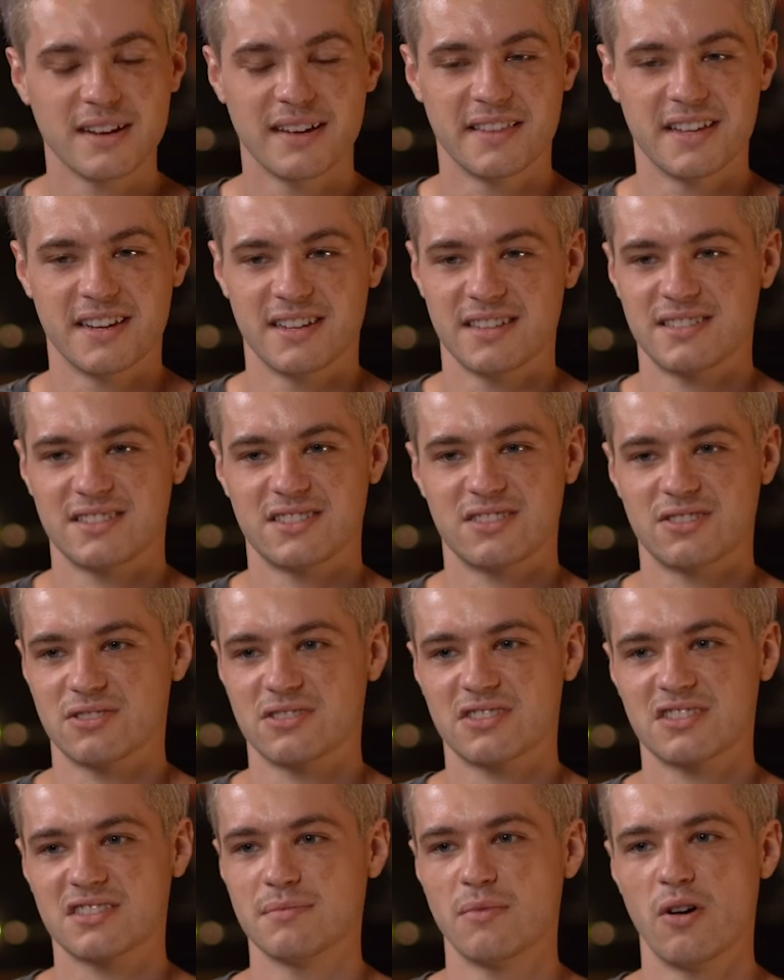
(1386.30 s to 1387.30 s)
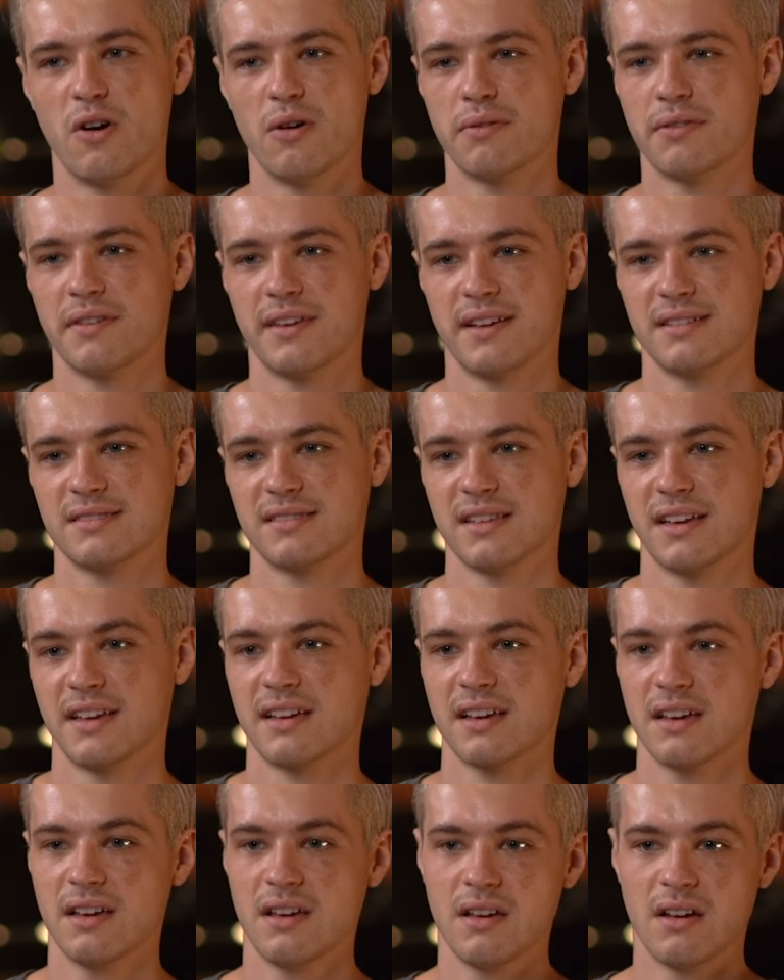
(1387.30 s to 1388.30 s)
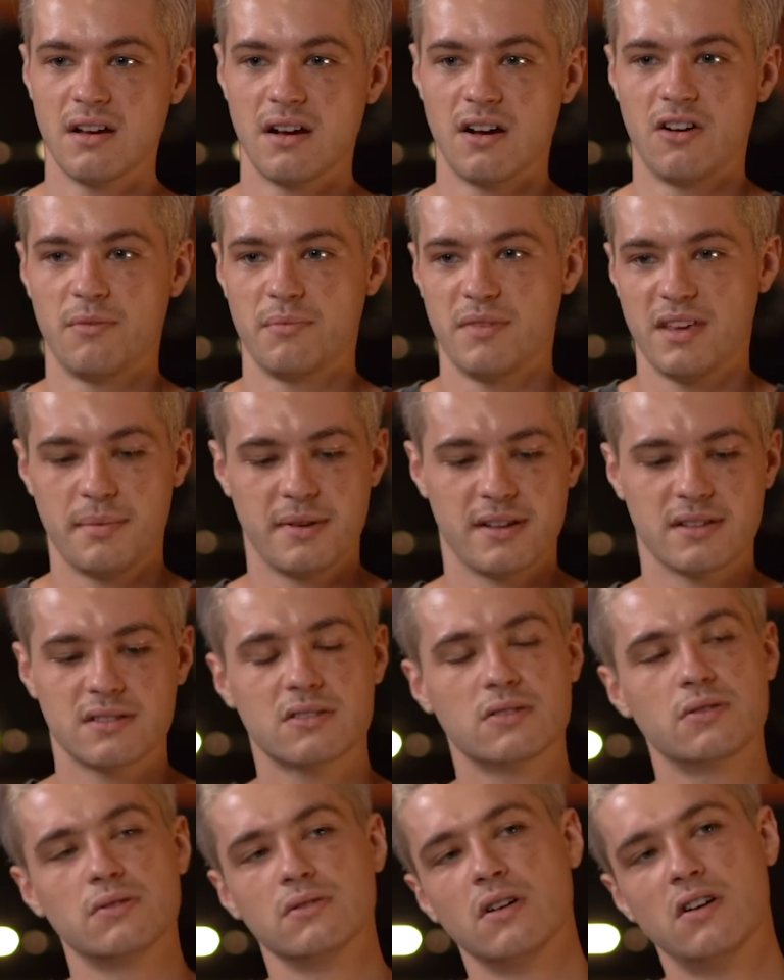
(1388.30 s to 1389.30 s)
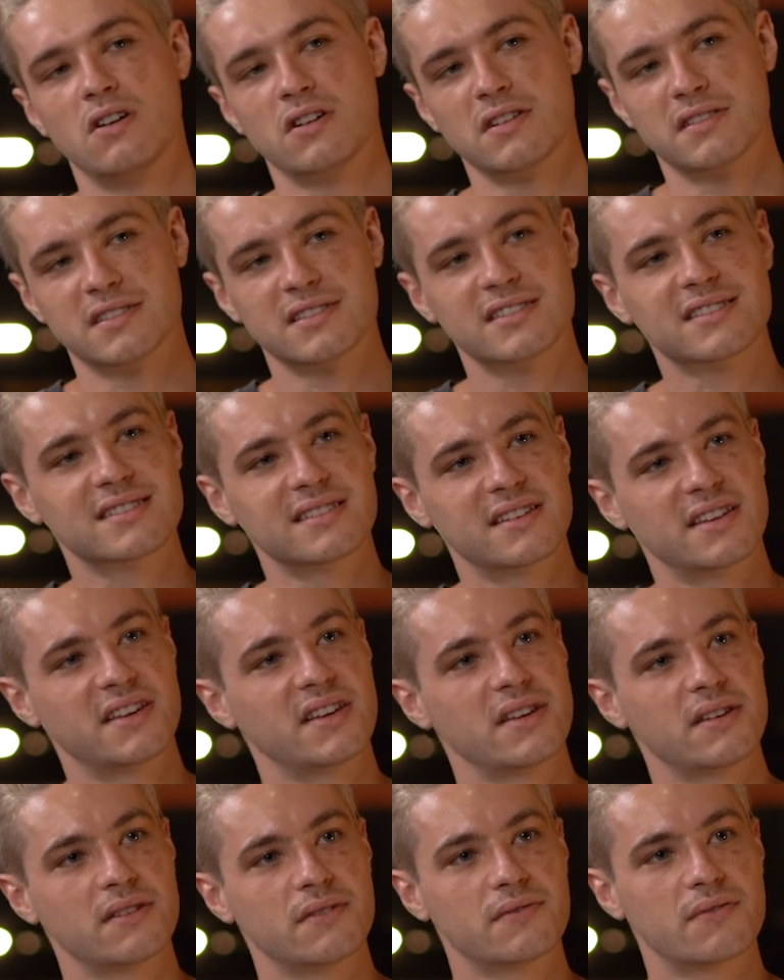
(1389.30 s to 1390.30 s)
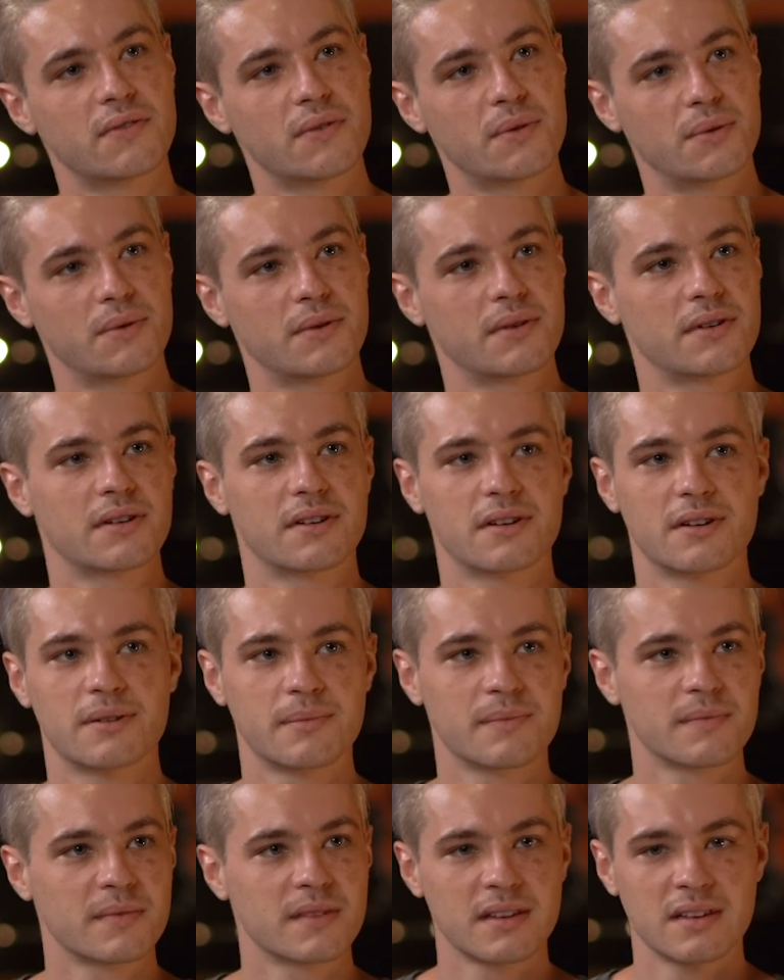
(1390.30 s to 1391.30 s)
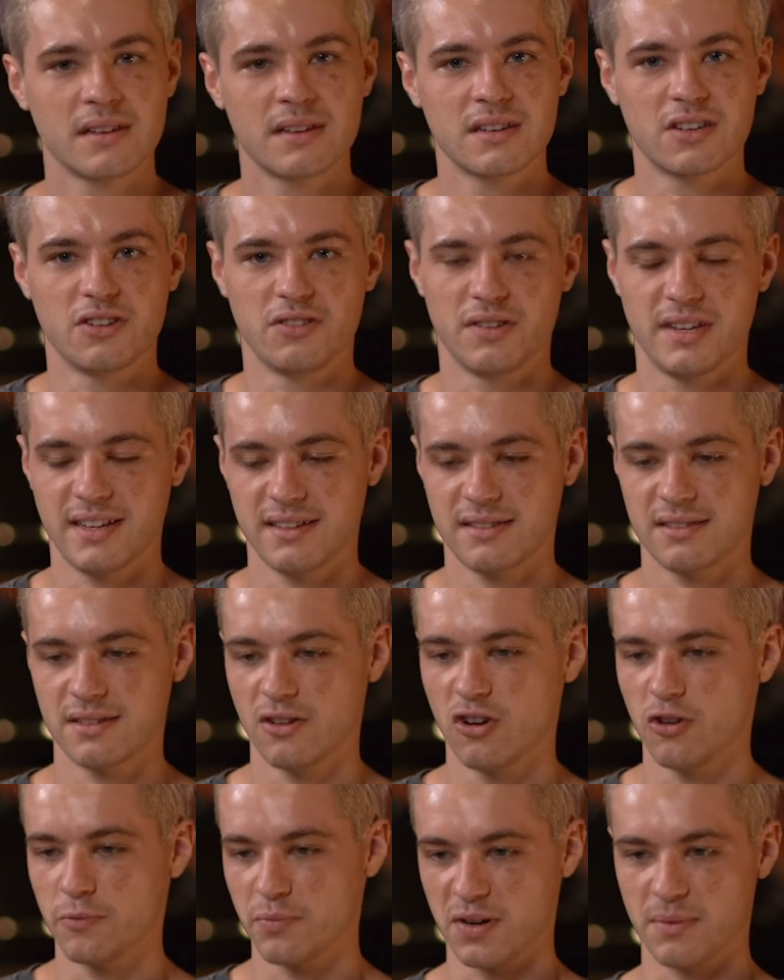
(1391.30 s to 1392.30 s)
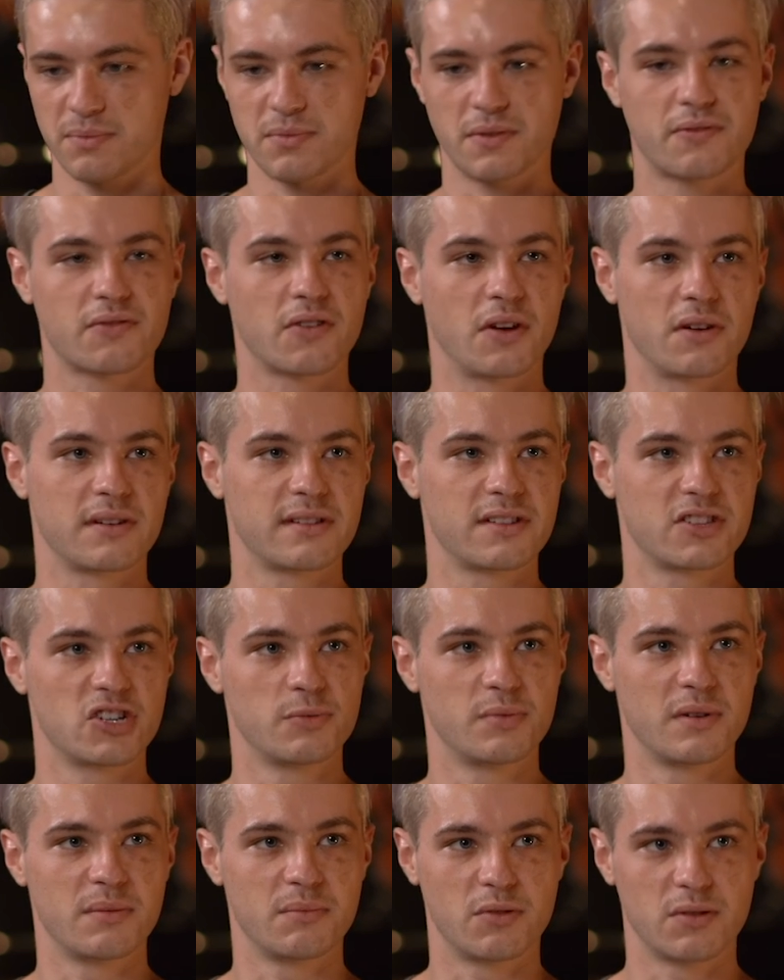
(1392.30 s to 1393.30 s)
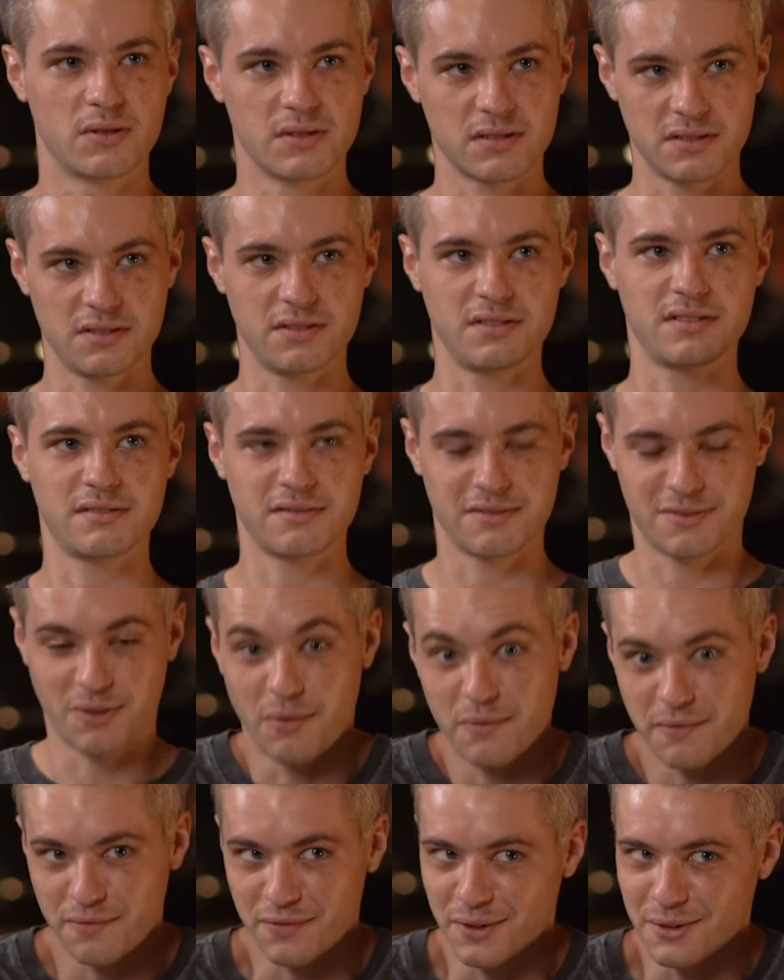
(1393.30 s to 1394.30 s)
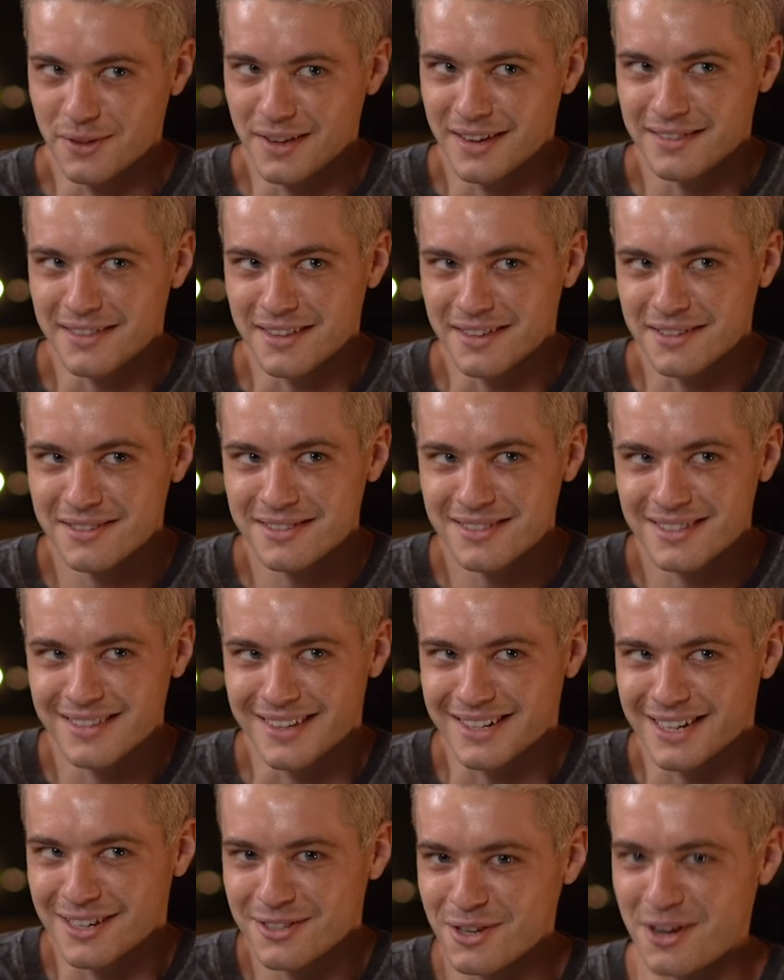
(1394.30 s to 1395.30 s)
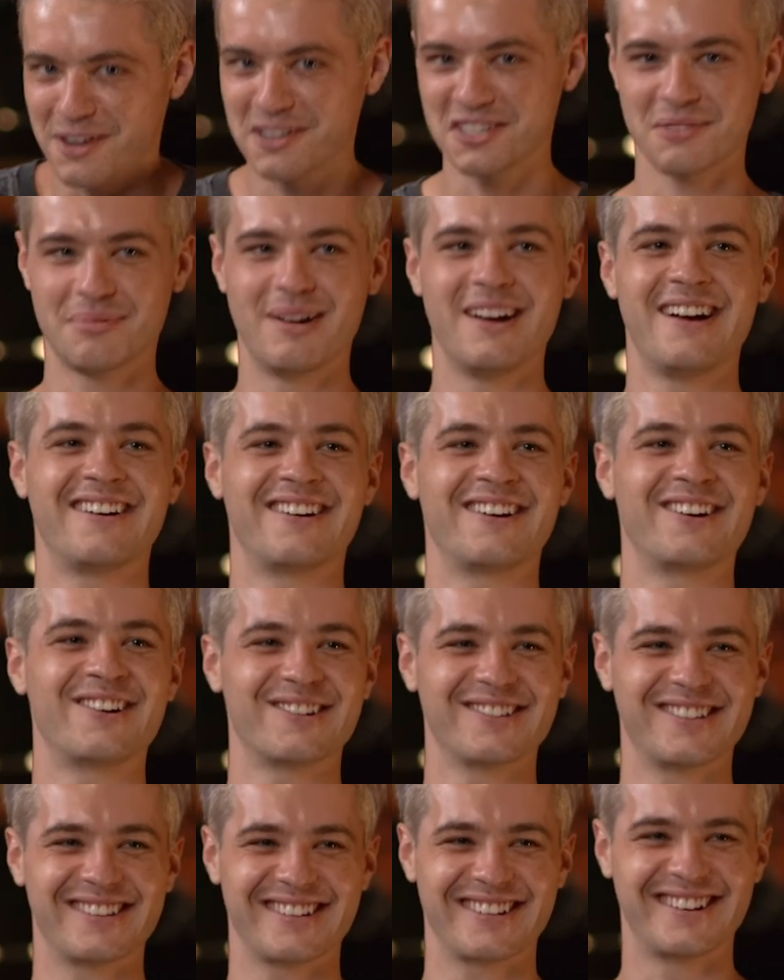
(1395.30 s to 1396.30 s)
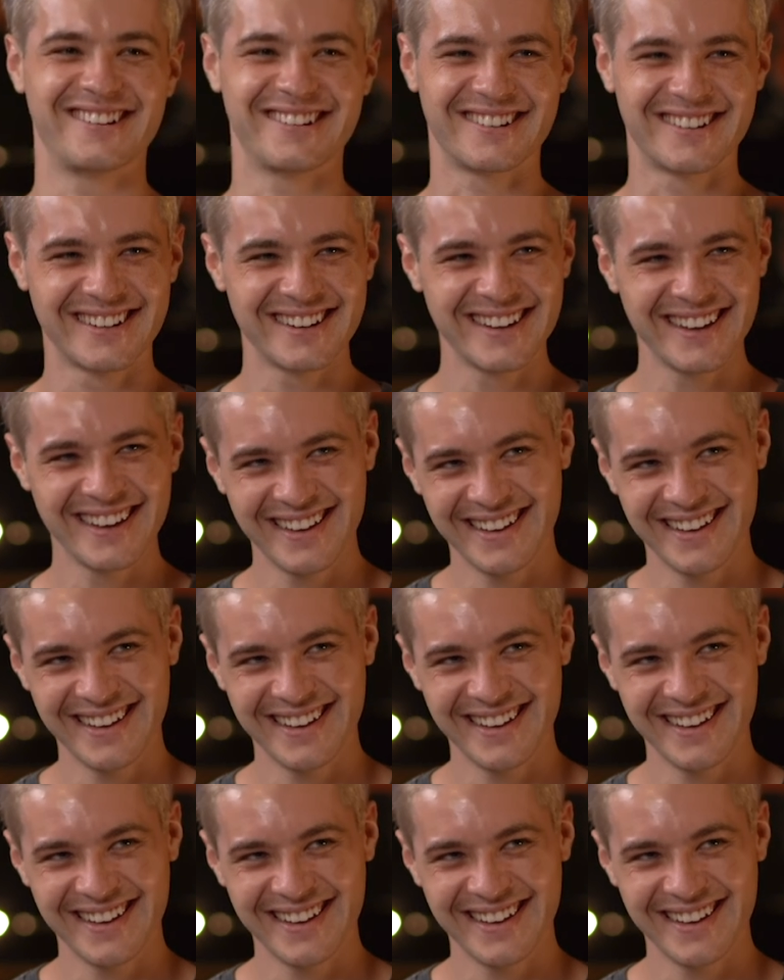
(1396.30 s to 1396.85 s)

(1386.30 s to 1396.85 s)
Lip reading: and then it's just small things like, oh, maybe it's too long in the sleeve, or you need to open up the front a little bit more so you don't feel like this, like I talked about earlier.